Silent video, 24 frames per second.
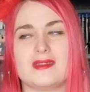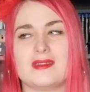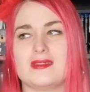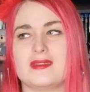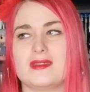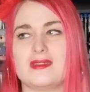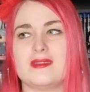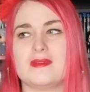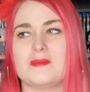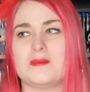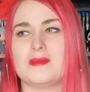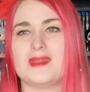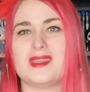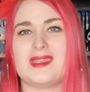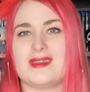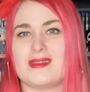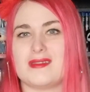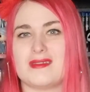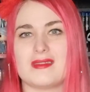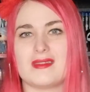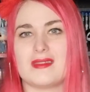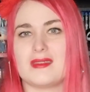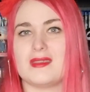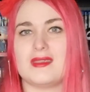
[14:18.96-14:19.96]
the main
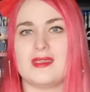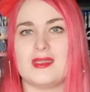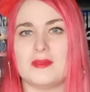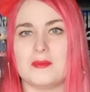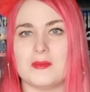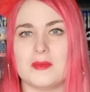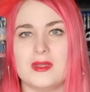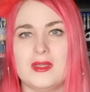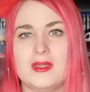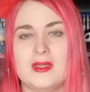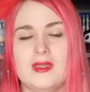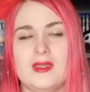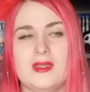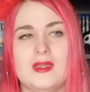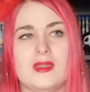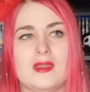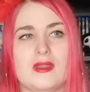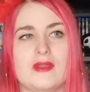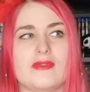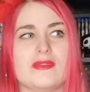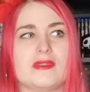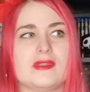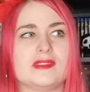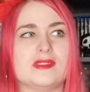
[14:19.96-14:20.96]
theme
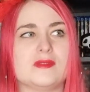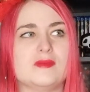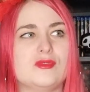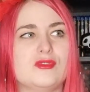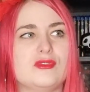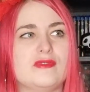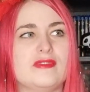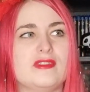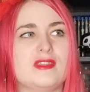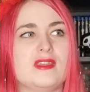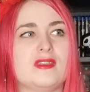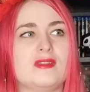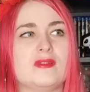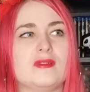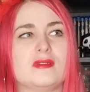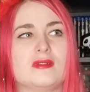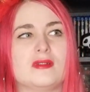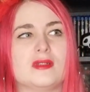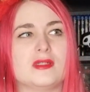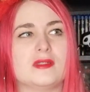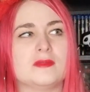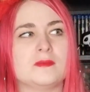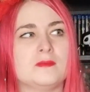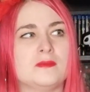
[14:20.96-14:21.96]
of this movie
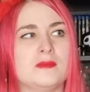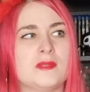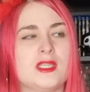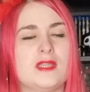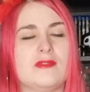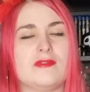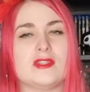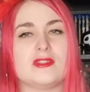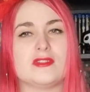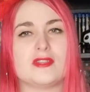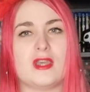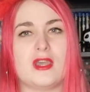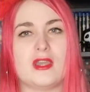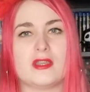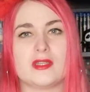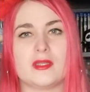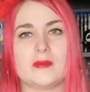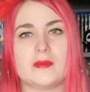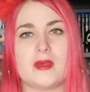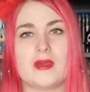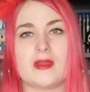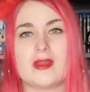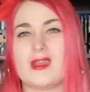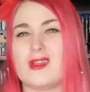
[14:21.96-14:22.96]
or even talked
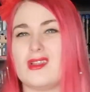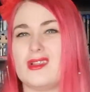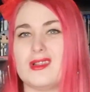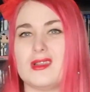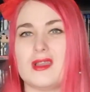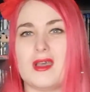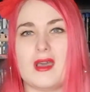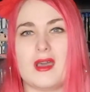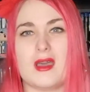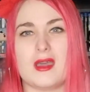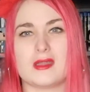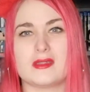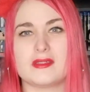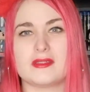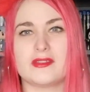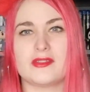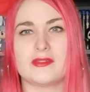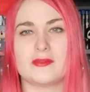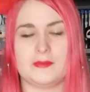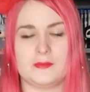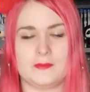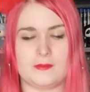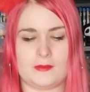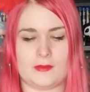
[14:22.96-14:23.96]
about a lot.
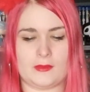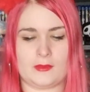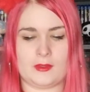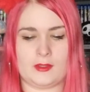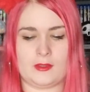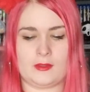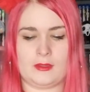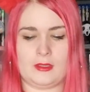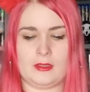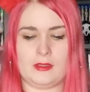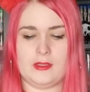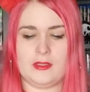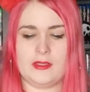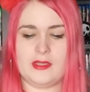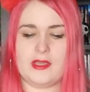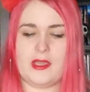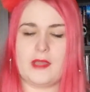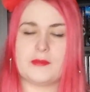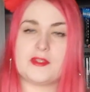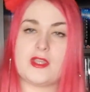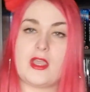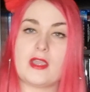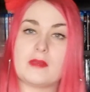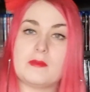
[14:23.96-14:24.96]

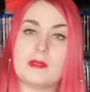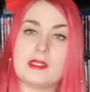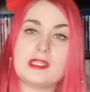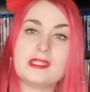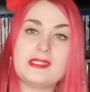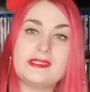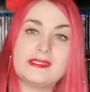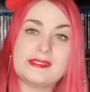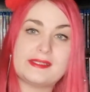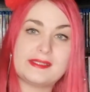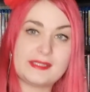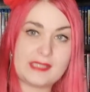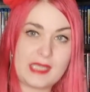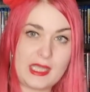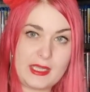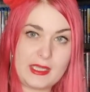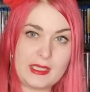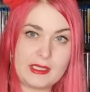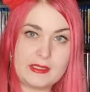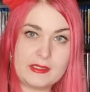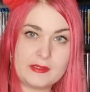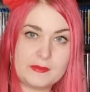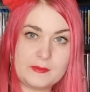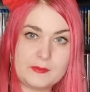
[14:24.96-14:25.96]
I'm talking about
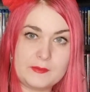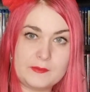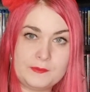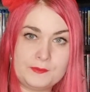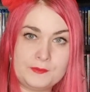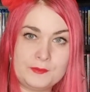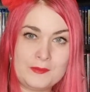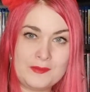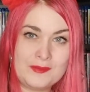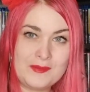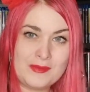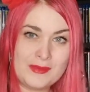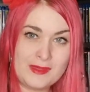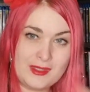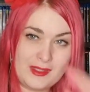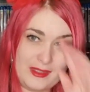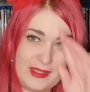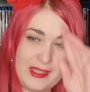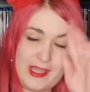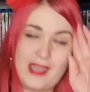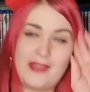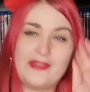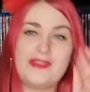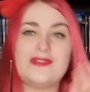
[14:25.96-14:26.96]
Inside.
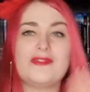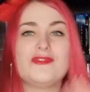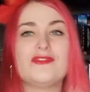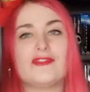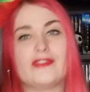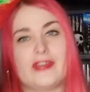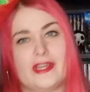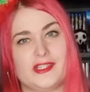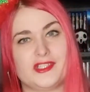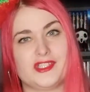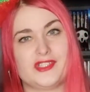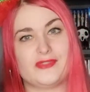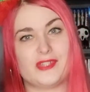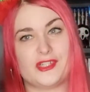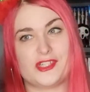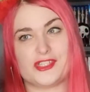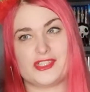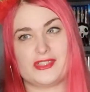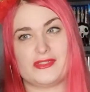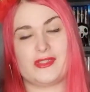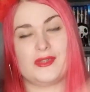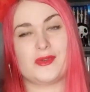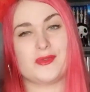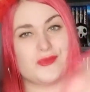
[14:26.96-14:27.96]
Yeah, the French
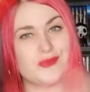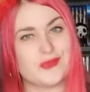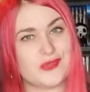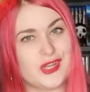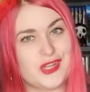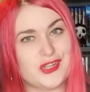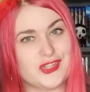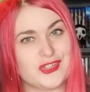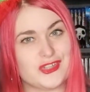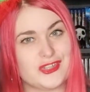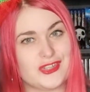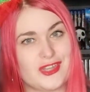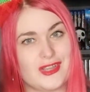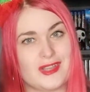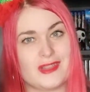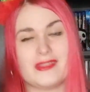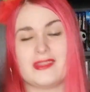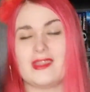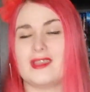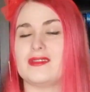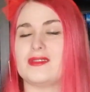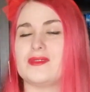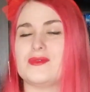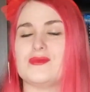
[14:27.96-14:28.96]
version, the original,
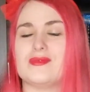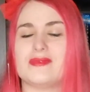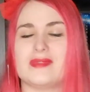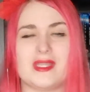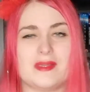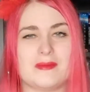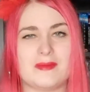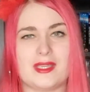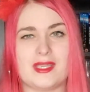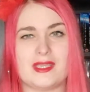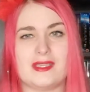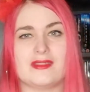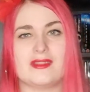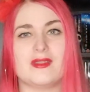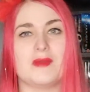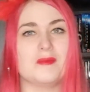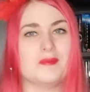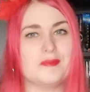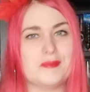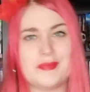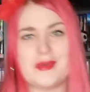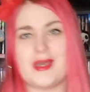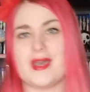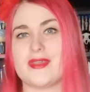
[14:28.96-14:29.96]
not the remake.
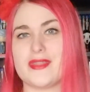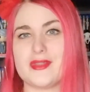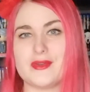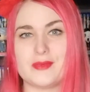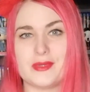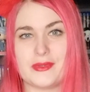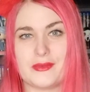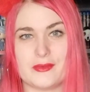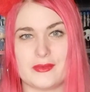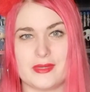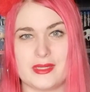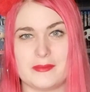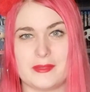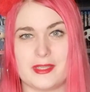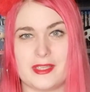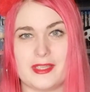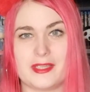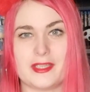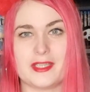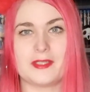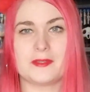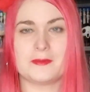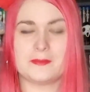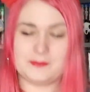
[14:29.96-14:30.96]
Don't bother with the
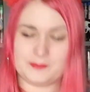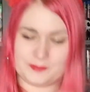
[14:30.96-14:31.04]
remake.